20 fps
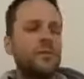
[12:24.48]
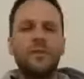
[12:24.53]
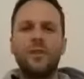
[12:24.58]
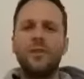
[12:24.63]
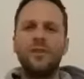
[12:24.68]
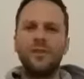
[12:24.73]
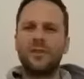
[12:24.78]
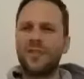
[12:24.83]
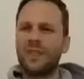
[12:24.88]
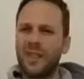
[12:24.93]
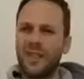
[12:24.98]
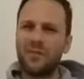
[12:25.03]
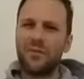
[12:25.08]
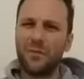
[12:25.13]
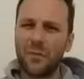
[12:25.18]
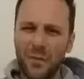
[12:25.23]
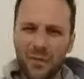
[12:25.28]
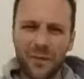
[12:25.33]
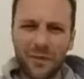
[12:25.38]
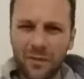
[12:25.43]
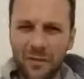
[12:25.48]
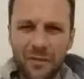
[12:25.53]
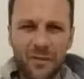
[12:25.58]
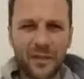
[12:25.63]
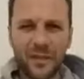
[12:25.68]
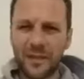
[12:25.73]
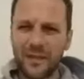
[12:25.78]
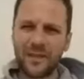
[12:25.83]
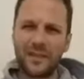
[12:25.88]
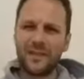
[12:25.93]
not self worth.
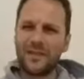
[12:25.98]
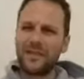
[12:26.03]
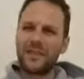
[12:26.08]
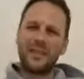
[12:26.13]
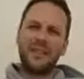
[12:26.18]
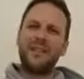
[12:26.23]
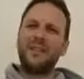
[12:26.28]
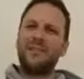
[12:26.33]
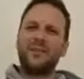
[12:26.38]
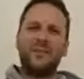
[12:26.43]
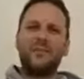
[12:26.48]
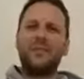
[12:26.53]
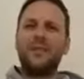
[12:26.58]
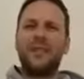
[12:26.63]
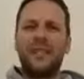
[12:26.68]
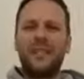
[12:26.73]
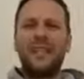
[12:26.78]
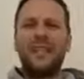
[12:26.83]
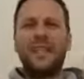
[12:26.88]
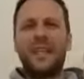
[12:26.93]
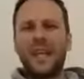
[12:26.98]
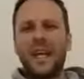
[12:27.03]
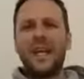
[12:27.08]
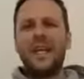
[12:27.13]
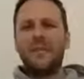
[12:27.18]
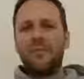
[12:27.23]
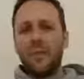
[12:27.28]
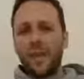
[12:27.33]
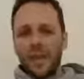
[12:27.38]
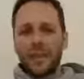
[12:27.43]
That you know, it, it
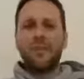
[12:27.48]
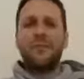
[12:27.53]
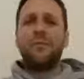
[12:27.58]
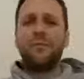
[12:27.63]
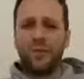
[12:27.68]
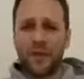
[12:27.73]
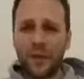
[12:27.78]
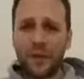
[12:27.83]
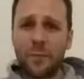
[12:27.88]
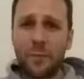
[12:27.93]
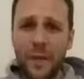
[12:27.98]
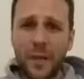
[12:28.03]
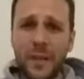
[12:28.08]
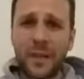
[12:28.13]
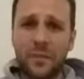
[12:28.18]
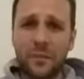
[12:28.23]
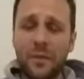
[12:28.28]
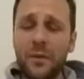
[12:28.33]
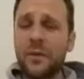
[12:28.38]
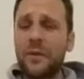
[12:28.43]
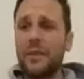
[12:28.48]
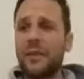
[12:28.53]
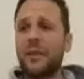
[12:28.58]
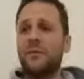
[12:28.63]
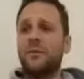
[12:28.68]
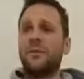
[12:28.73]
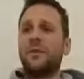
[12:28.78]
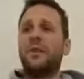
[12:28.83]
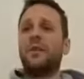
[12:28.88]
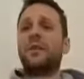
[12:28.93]
makes him feel better. Put it
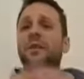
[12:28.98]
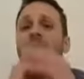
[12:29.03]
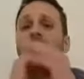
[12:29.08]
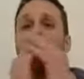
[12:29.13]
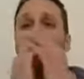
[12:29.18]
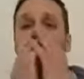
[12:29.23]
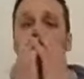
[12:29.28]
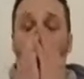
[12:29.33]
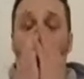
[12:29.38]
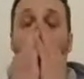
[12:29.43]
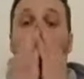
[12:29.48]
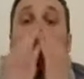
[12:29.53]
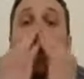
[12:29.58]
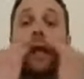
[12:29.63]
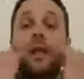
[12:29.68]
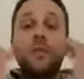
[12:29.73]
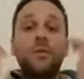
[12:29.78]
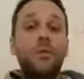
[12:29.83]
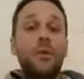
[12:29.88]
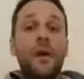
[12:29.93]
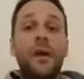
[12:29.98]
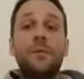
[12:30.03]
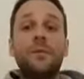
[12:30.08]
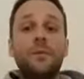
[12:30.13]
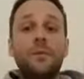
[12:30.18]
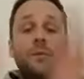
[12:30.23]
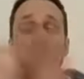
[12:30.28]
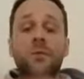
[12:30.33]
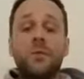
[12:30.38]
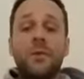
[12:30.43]
that way. And that's what
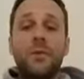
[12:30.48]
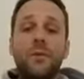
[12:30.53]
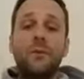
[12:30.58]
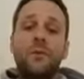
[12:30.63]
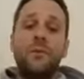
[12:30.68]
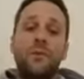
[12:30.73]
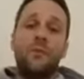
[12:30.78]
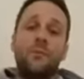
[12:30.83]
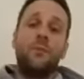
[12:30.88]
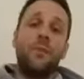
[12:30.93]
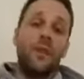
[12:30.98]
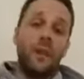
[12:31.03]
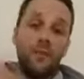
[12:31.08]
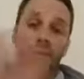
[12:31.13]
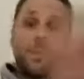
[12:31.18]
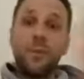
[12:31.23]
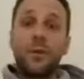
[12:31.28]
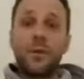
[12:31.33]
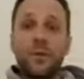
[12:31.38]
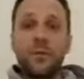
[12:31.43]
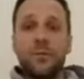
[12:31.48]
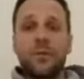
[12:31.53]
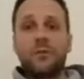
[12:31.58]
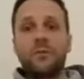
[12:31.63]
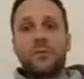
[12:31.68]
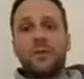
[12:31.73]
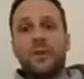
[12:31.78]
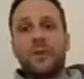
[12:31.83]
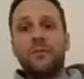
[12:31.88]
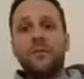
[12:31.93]
happens with, with with everybody who
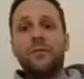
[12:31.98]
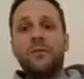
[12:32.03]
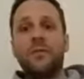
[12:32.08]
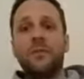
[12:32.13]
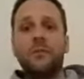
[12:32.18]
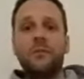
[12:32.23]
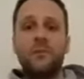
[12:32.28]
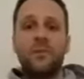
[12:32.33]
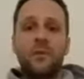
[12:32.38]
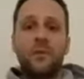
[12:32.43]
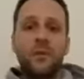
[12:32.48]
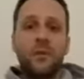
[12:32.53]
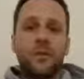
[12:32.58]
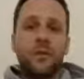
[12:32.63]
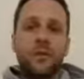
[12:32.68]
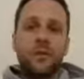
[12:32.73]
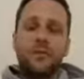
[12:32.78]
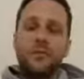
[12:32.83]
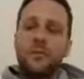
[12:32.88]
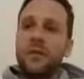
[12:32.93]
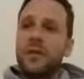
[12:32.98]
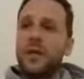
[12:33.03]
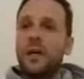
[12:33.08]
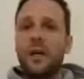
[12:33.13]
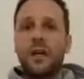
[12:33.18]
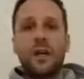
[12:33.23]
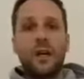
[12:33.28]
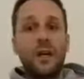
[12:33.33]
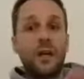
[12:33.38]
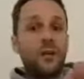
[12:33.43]
comes down. To be to be honest, there was a
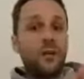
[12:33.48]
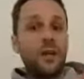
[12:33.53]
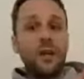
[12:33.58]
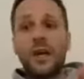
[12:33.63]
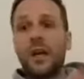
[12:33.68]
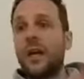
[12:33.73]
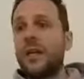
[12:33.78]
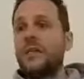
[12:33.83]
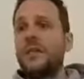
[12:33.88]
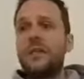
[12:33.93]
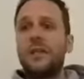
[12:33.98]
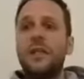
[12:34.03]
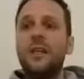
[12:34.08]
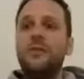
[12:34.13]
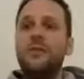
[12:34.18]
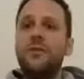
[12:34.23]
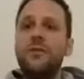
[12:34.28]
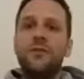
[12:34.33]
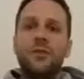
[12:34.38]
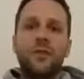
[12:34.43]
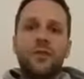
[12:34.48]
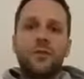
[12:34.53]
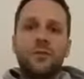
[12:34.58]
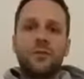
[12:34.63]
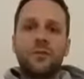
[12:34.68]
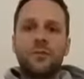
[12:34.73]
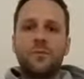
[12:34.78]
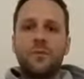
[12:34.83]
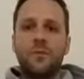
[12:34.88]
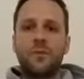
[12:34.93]
guy again, another guy, Steve, who turned up
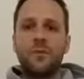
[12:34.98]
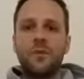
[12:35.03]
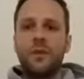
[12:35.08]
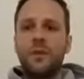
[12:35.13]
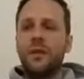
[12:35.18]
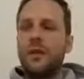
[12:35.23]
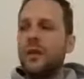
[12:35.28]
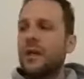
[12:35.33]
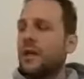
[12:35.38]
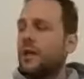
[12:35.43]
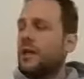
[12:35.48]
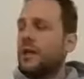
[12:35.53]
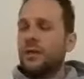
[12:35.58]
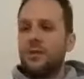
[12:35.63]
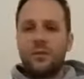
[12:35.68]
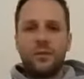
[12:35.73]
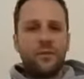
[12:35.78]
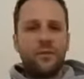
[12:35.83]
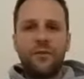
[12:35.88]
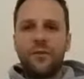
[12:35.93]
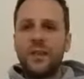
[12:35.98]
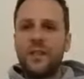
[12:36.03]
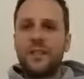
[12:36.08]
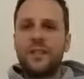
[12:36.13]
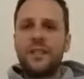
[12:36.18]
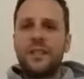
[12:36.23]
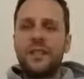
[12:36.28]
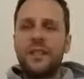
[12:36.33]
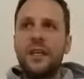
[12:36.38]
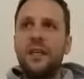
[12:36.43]
this morning, just
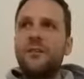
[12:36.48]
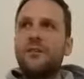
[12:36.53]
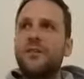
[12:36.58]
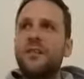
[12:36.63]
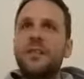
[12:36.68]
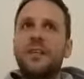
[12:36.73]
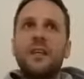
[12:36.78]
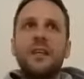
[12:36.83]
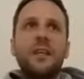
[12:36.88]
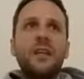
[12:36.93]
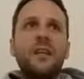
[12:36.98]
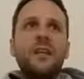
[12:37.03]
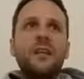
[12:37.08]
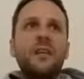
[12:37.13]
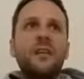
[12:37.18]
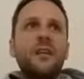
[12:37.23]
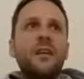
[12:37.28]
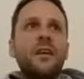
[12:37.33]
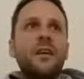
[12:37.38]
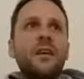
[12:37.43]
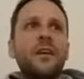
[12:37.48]
feeling stiff and tired.